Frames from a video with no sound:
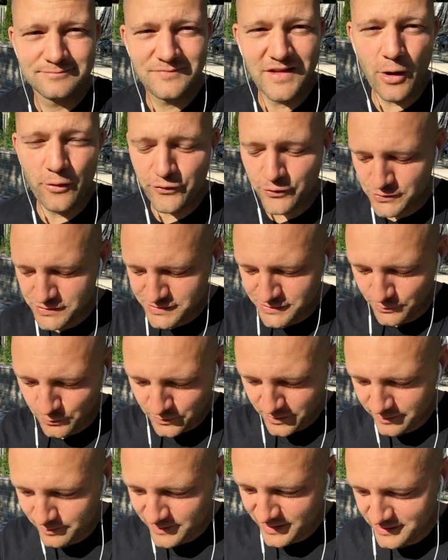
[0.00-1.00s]
Now, if you're still
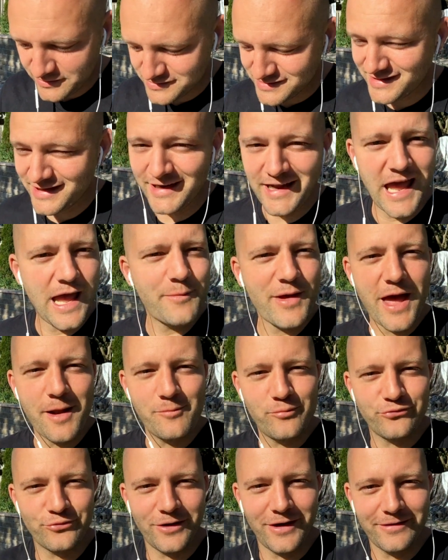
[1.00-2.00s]
with me and you're saying, Amen,
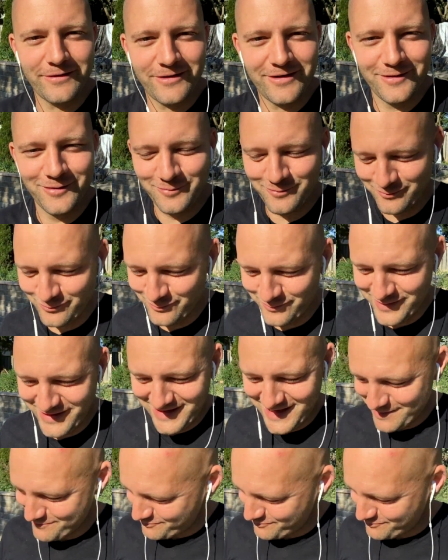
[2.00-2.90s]
brother, Keep